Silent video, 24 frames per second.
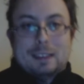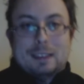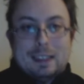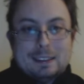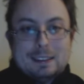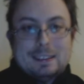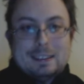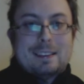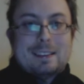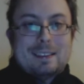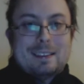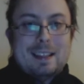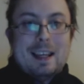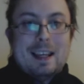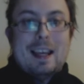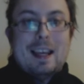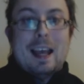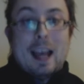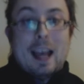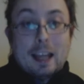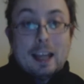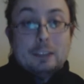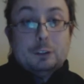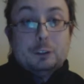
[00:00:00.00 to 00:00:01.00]
uh
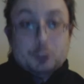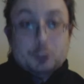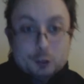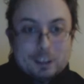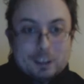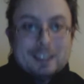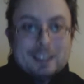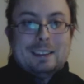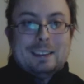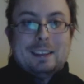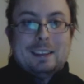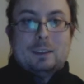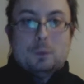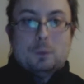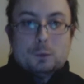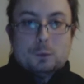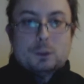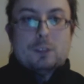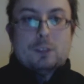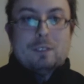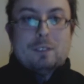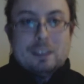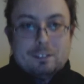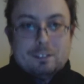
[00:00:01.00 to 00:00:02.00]
during the
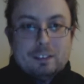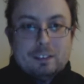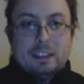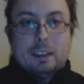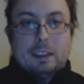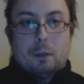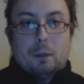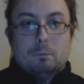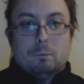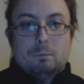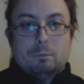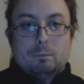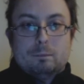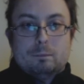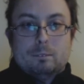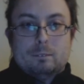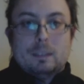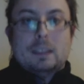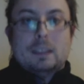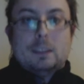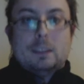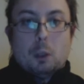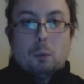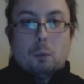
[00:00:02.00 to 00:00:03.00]
course of this video.
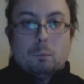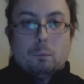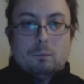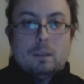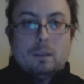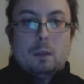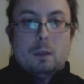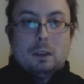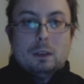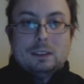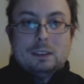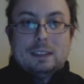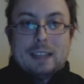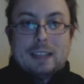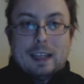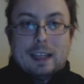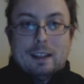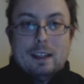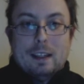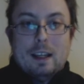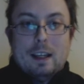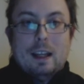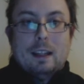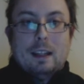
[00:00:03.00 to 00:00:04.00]
So, once
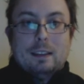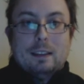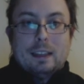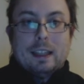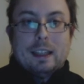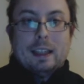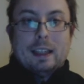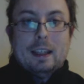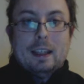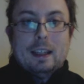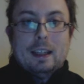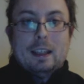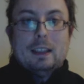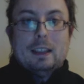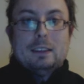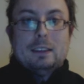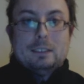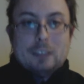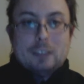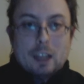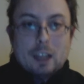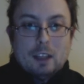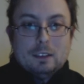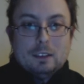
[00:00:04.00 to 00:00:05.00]
again, the
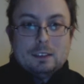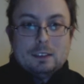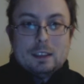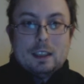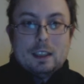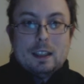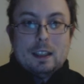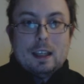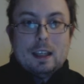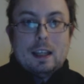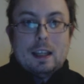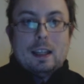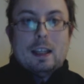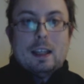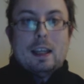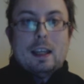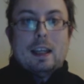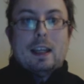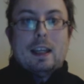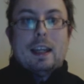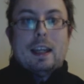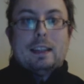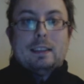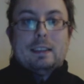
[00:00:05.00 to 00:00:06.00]
chant,
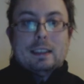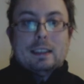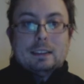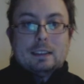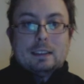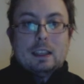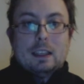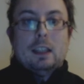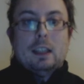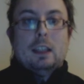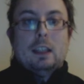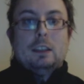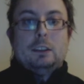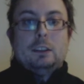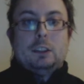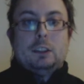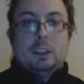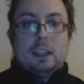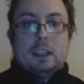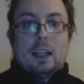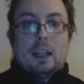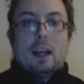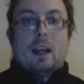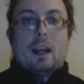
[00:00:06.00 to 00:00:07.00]
it is
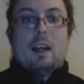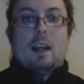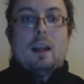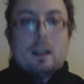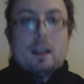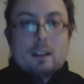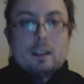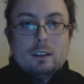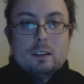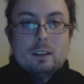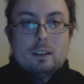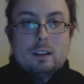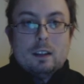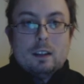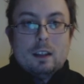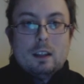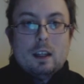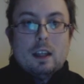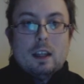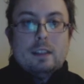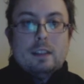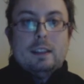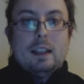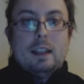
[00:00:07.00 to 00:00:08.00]
Chihar,
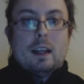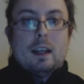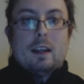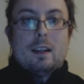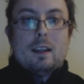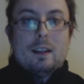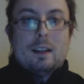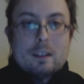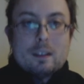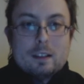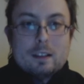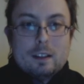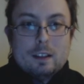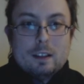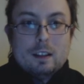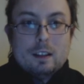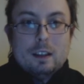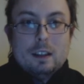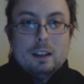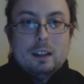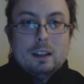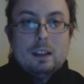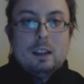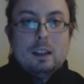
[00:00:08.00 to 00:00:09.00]
Niahar,
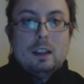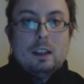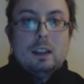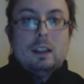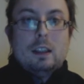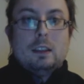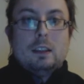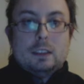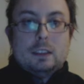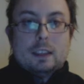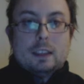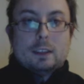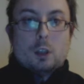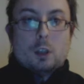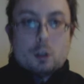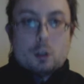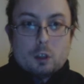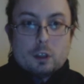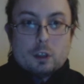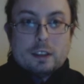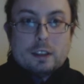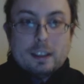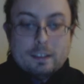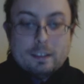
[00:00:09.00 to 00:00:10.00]

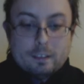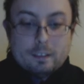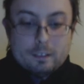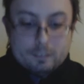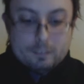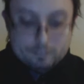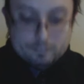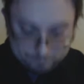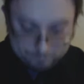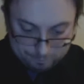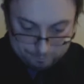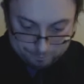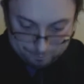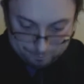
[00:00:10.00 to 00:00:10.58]
Shagoronith,